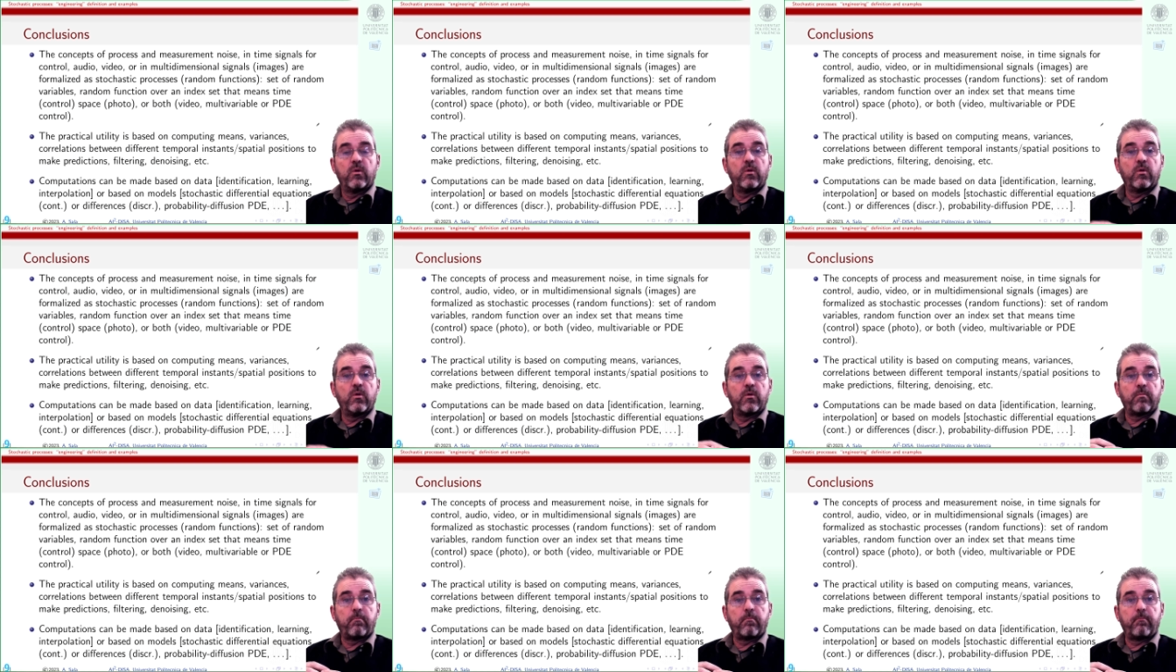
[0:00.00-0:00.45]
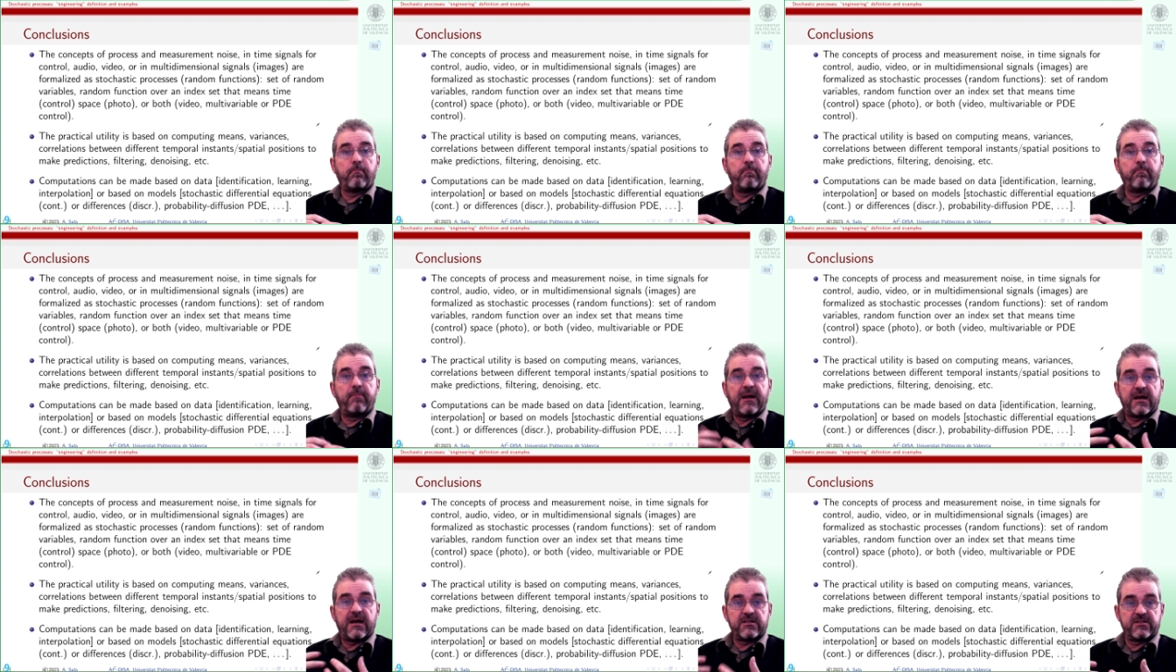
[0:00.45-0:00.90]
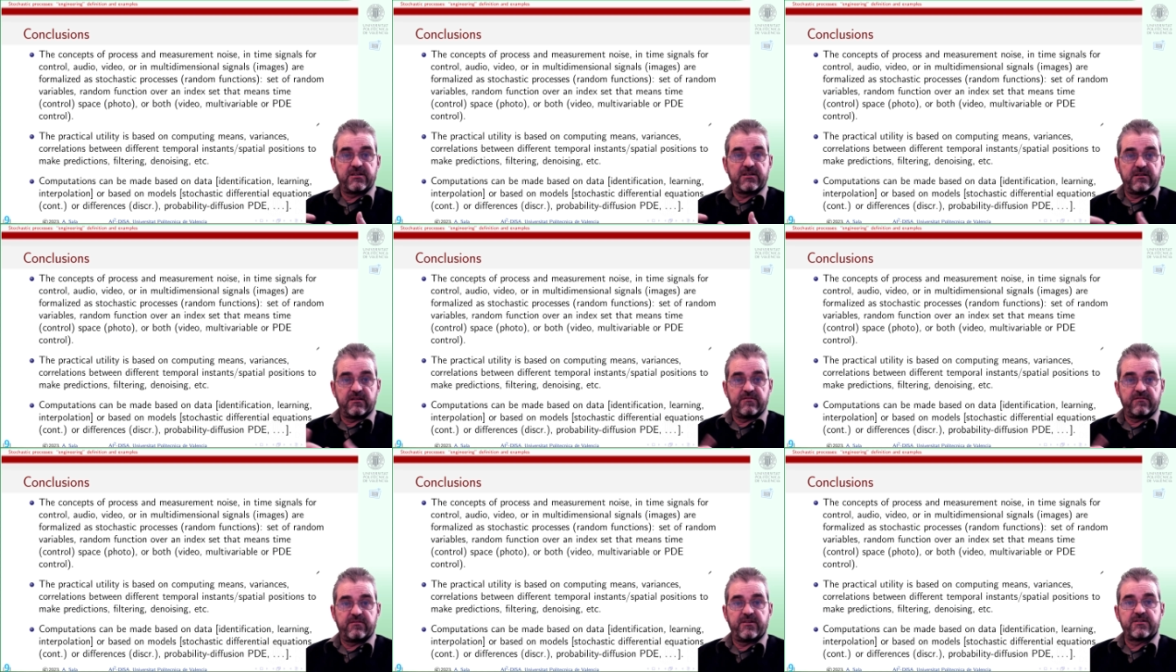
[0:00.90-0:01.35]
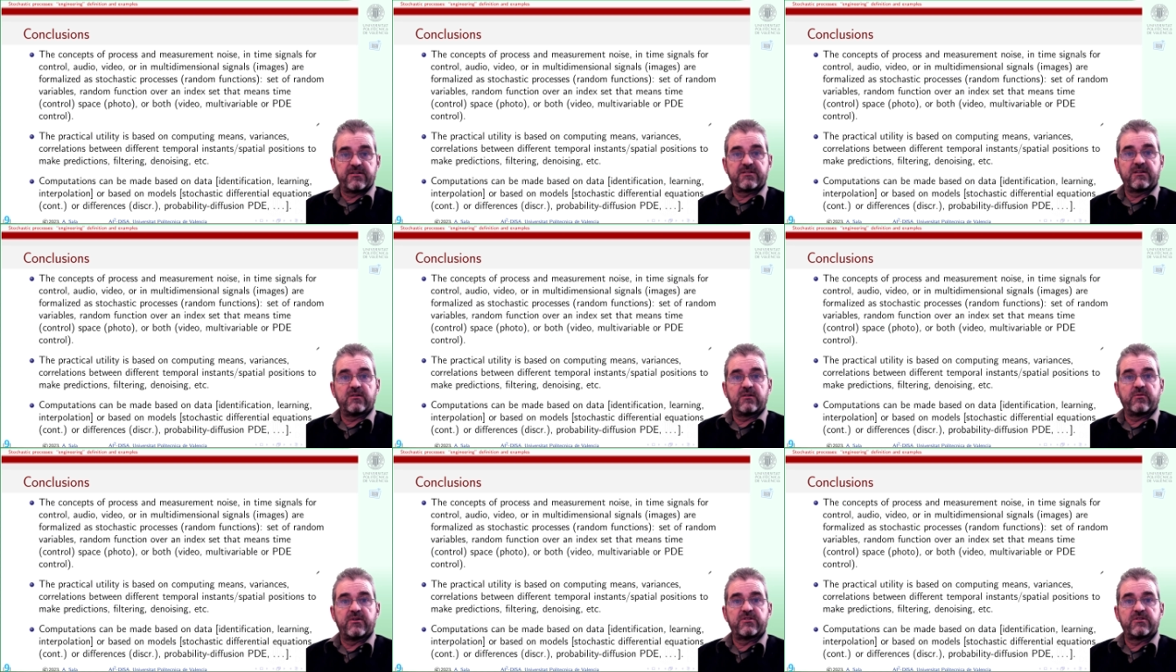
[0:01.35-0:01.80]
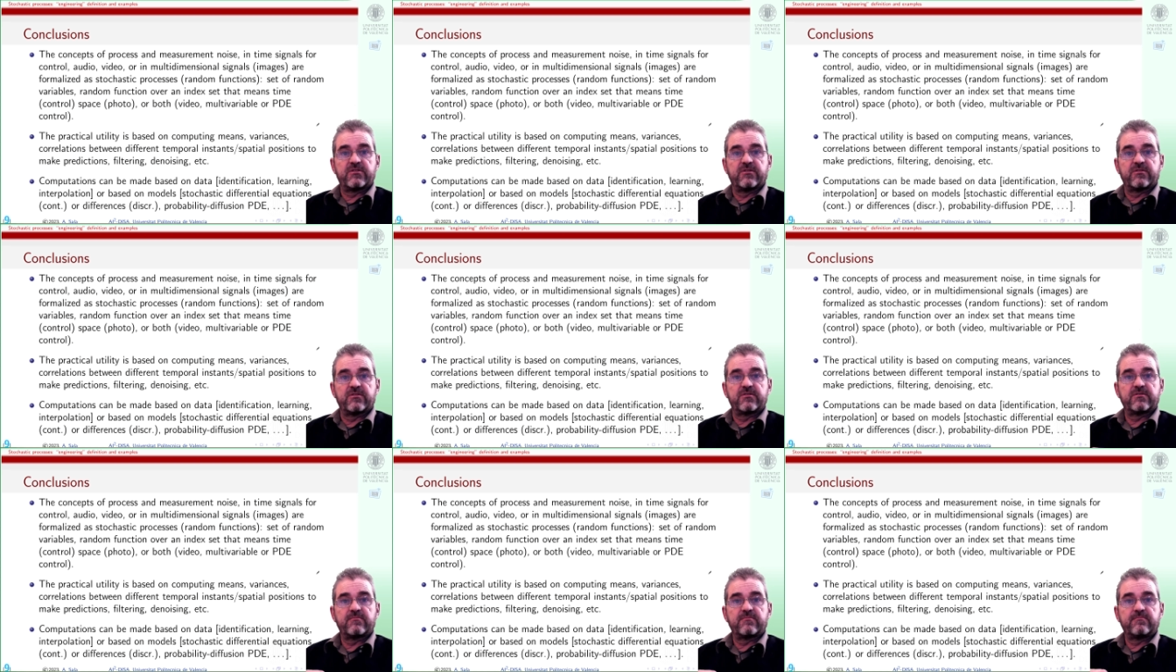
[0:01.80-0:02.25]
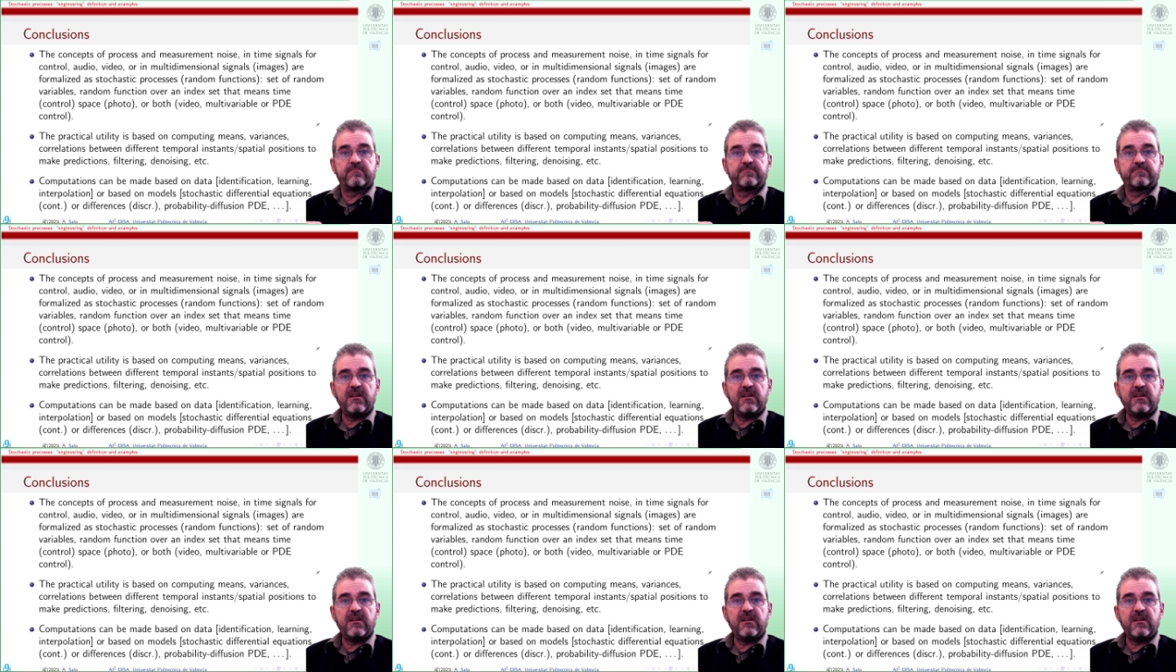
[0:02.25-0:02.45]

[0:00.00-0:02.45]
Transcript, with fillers: or partial differential equations